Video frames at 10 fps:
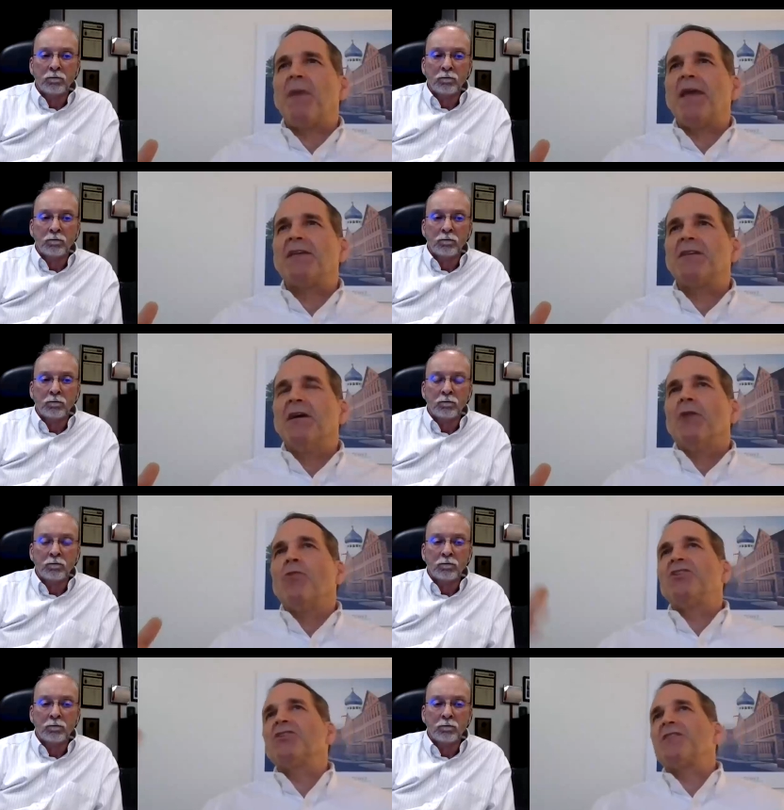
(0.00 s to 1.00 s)
Speaker 1: space.
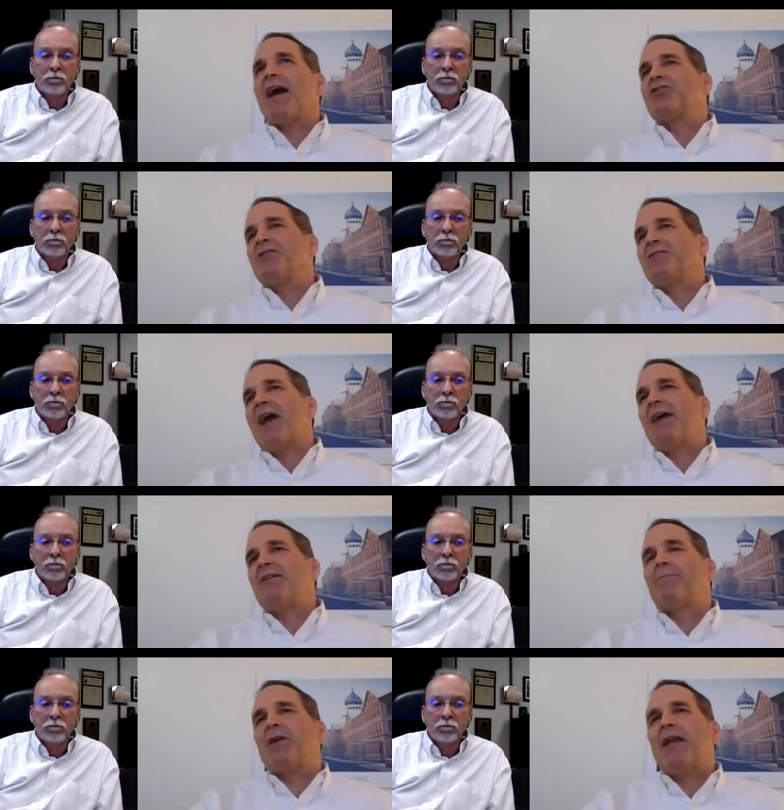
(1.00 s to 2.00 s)
We just actually signed
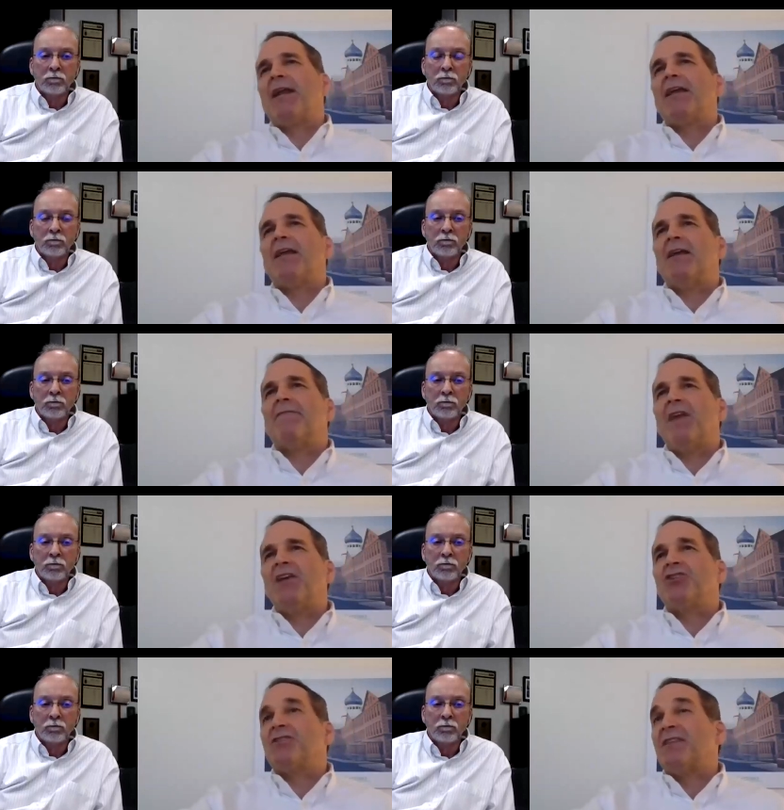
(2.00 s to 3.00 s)
up Connecticut
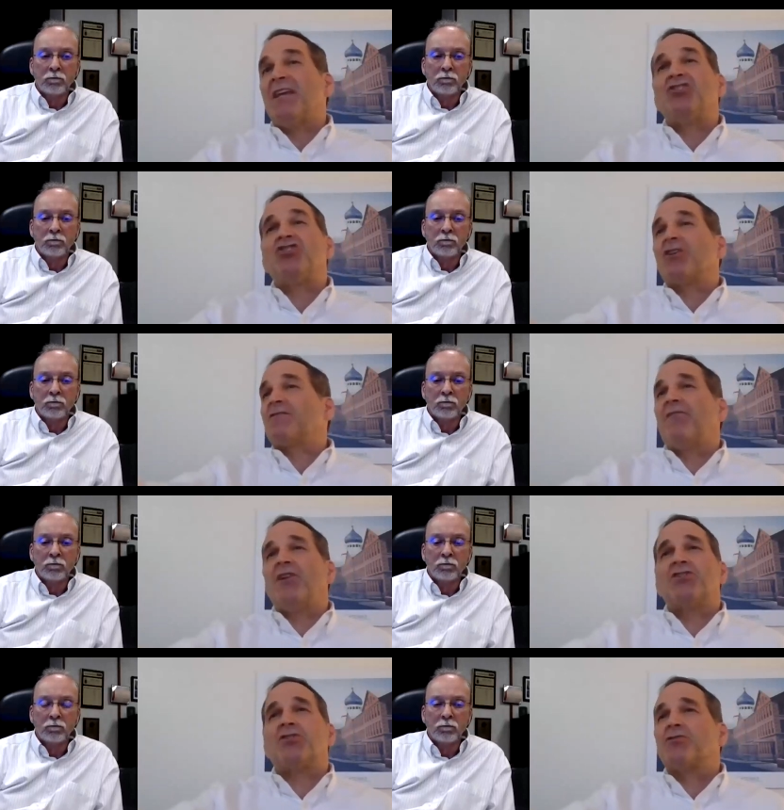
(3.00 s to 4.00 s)
Innovations. They just
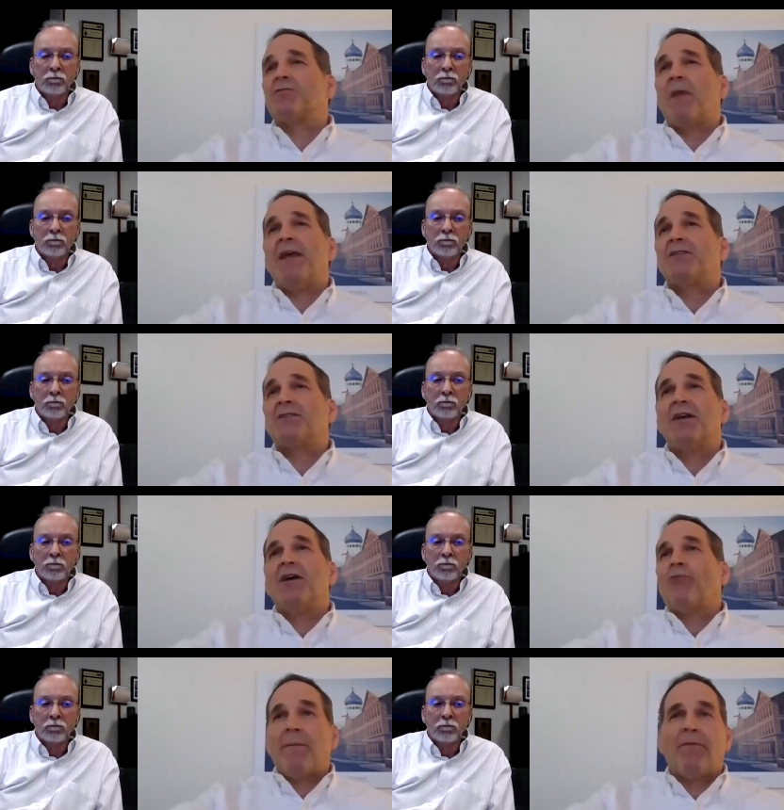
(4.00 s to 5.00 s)
finished their space
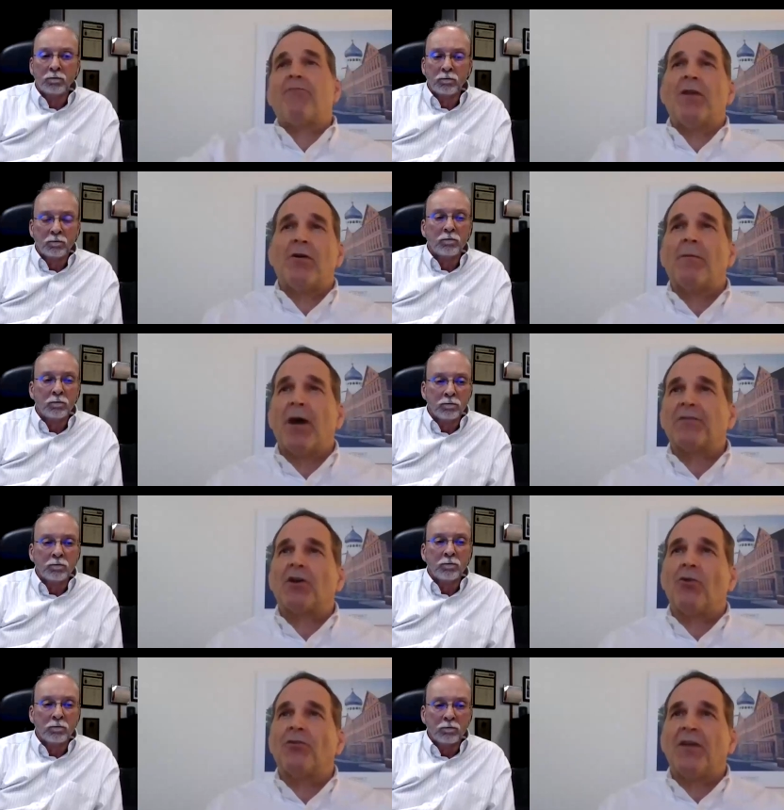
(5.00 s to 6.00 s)
right before they were about to
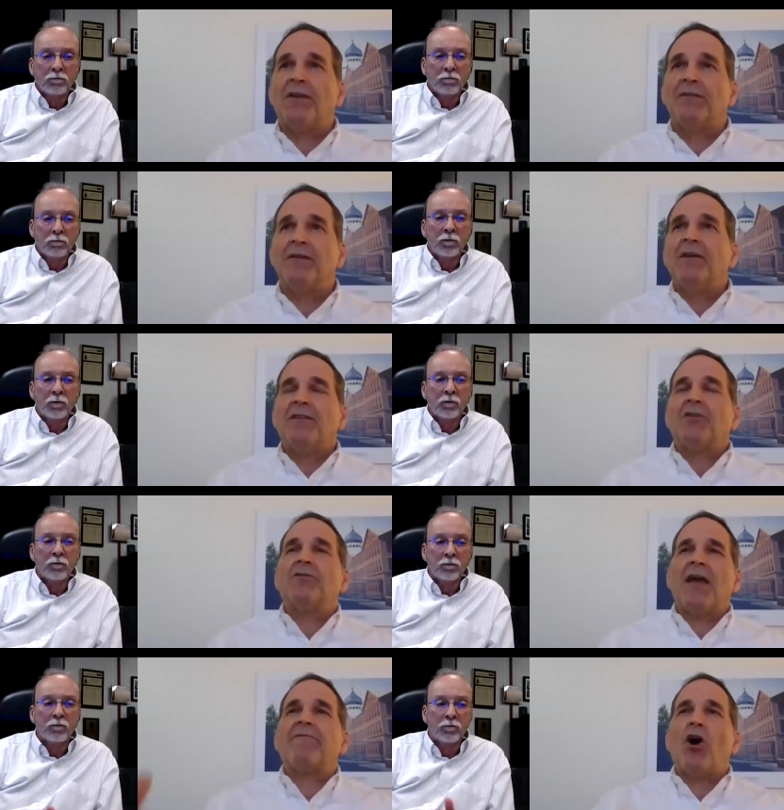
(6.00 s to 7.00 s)
close in. They're,
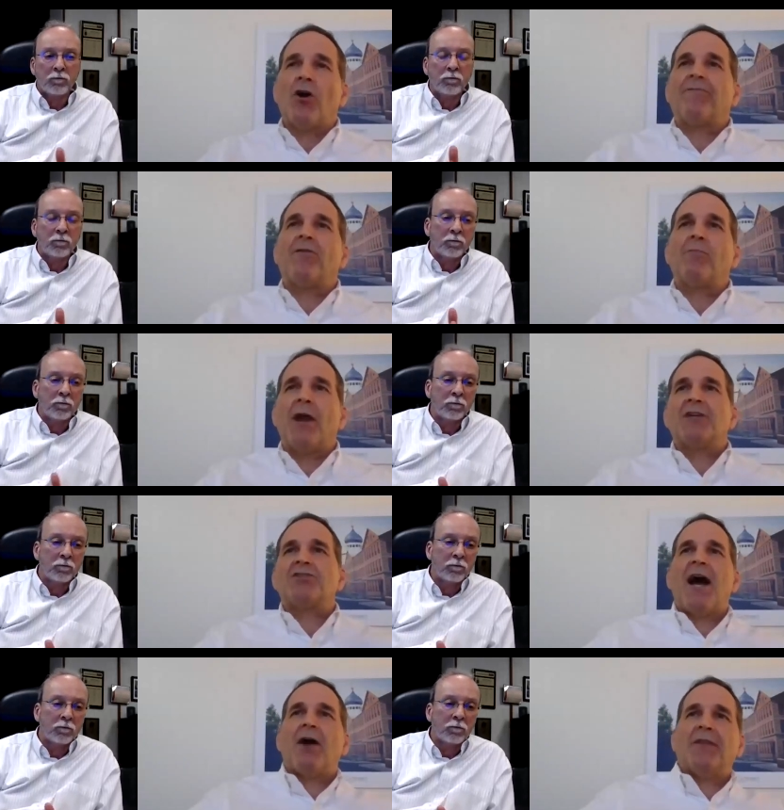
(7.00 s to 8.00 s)
they have a Hartford branch
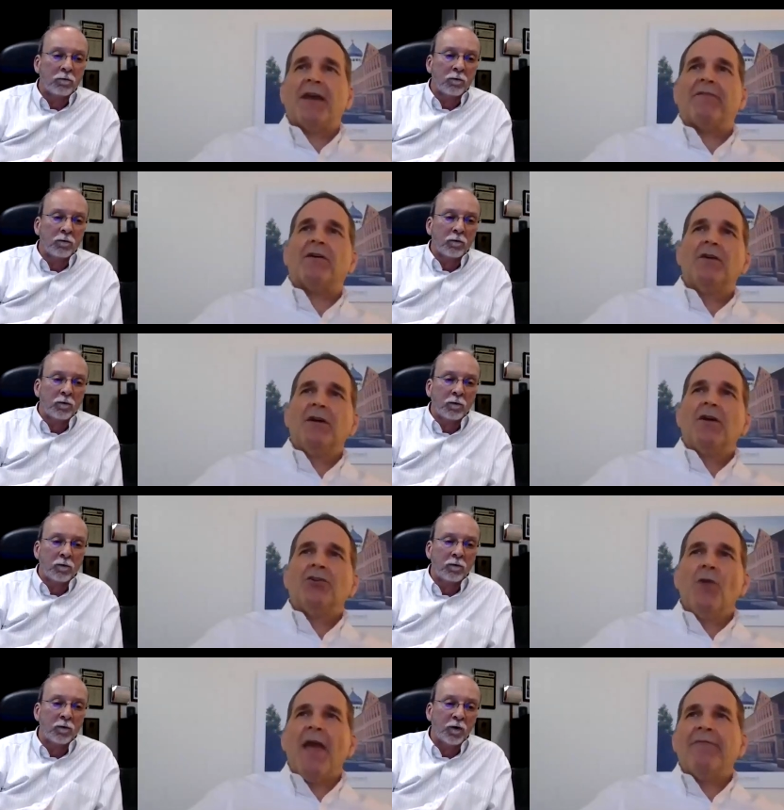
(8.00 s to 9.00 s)
now, and they have
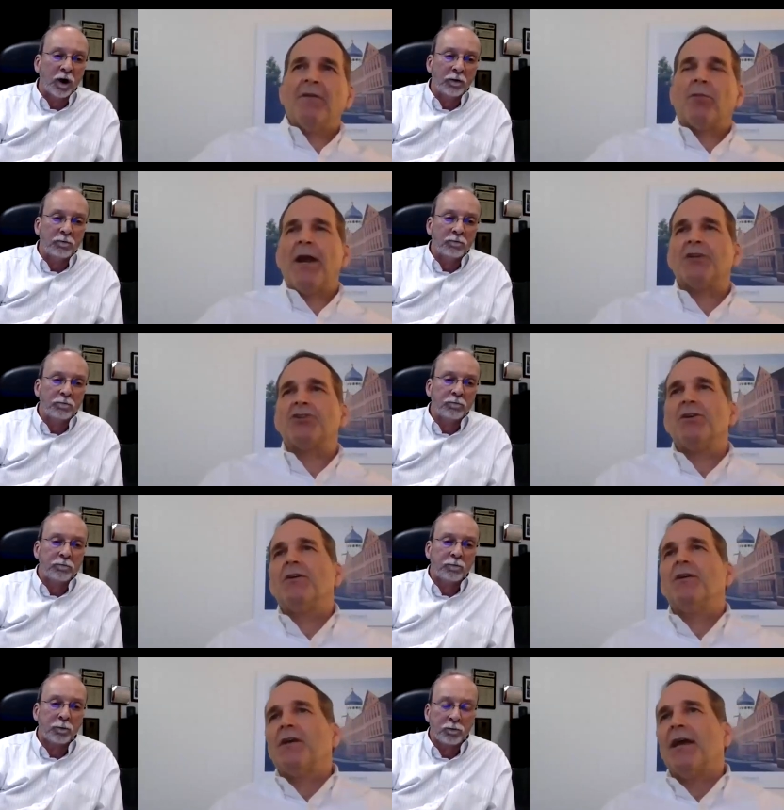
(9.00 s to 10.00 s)
a New Haven branch.
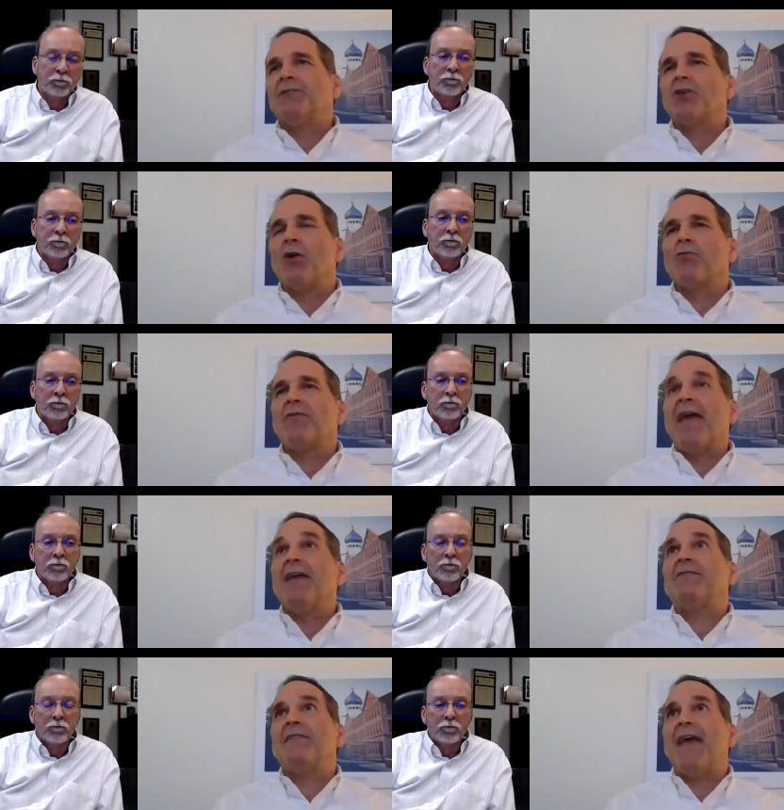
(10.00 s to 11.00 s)
And so
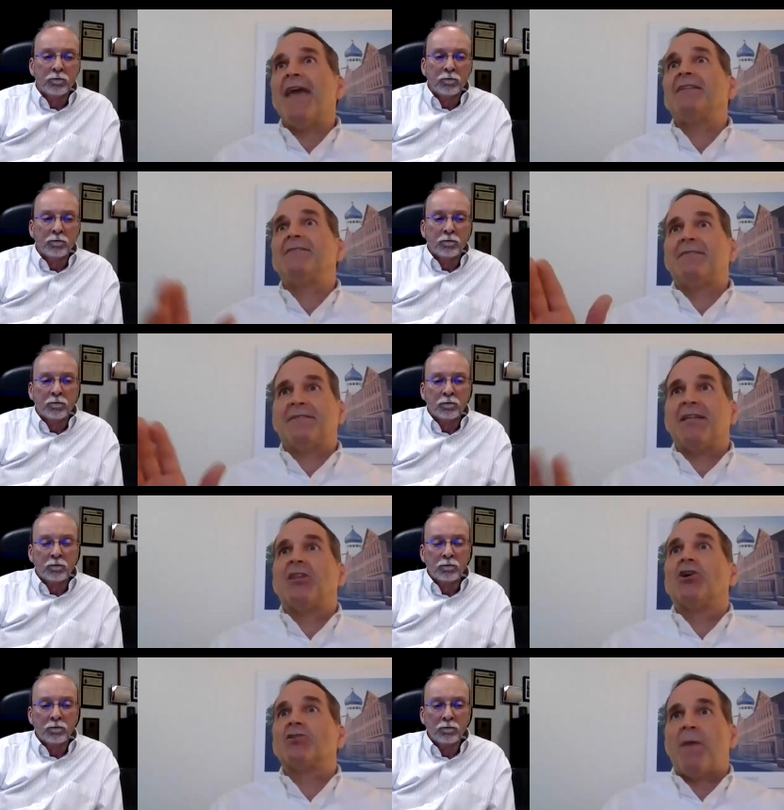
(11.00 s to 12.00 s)
they they did
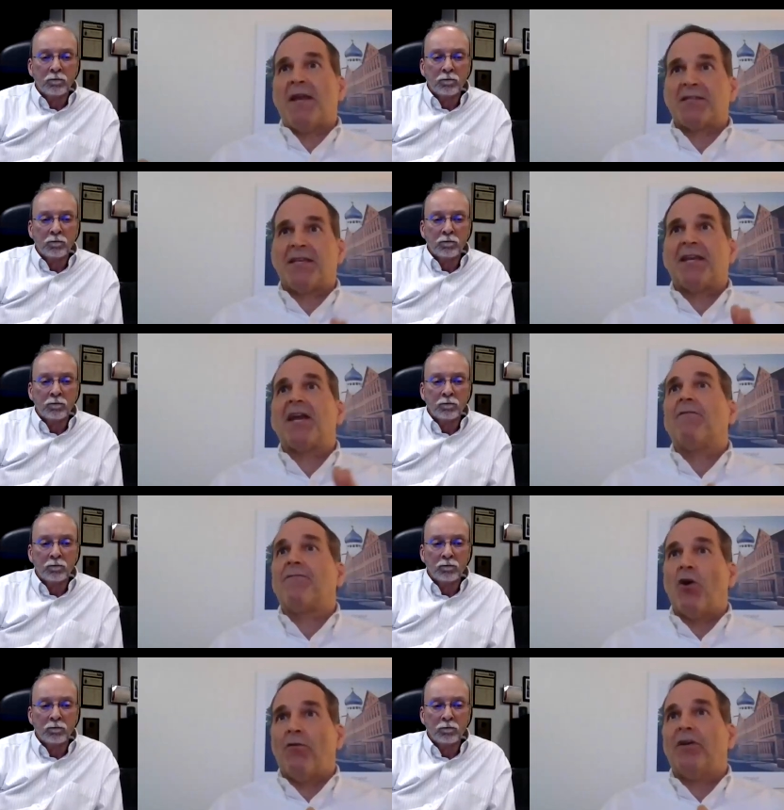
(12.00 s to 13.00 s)
their space thinking of
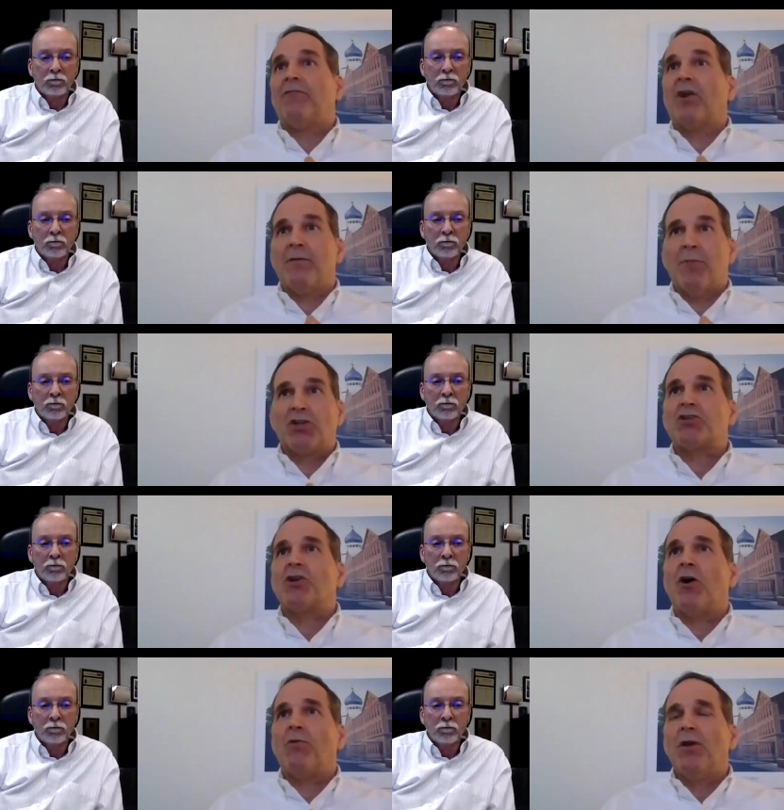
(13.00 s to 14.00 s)
COVID very much so.
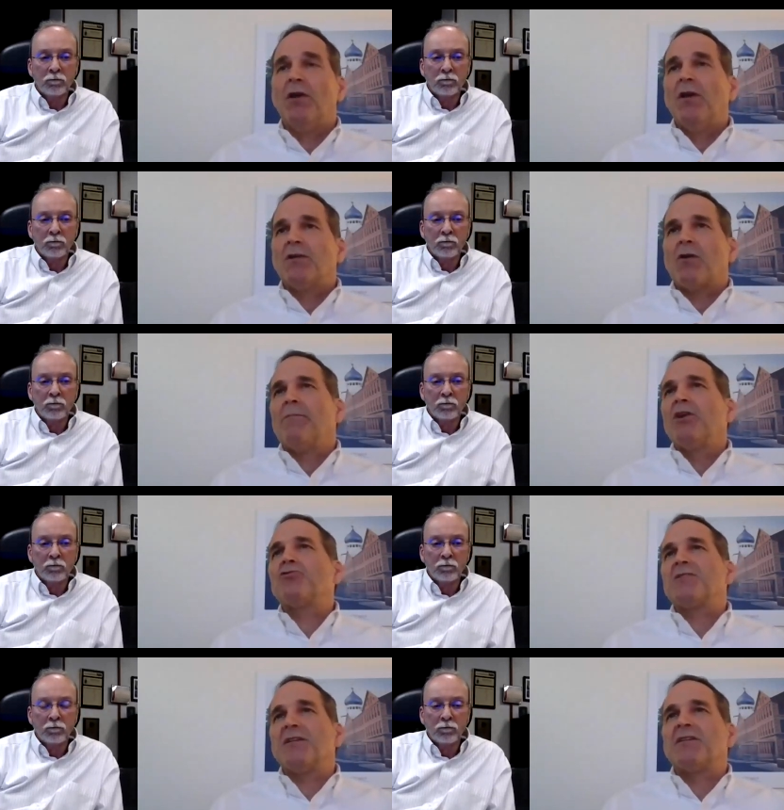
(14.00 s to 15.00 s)
So I'm
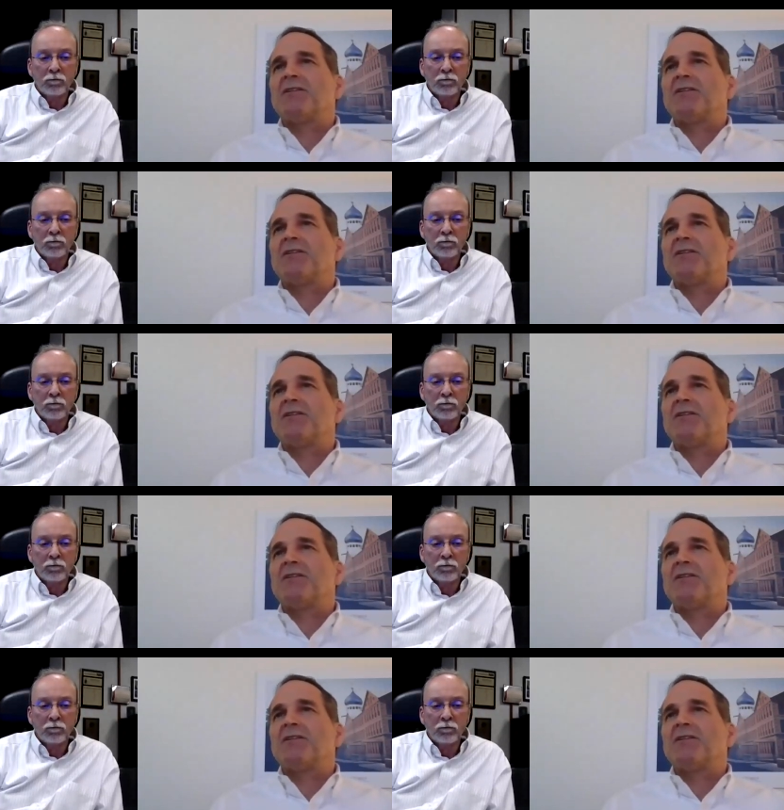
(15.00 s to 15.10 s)
interested to